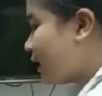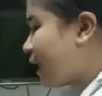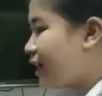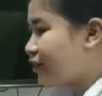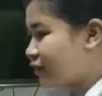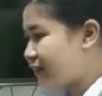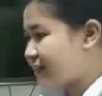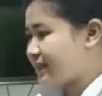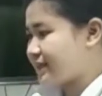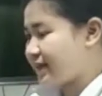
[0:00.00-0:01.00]
that I heard
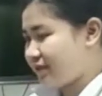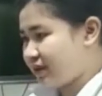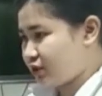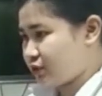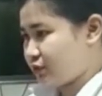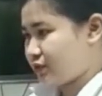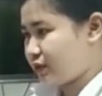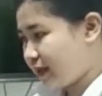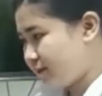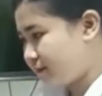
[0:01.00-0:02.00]
is adventitious,
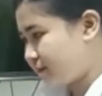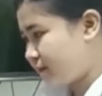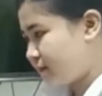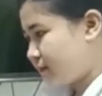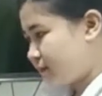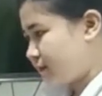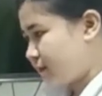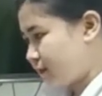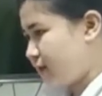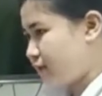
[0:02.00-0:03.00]
okay?
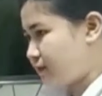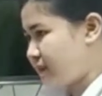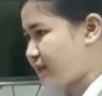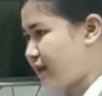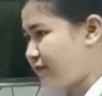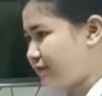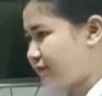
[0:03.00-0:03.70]
Okay, can you please cough?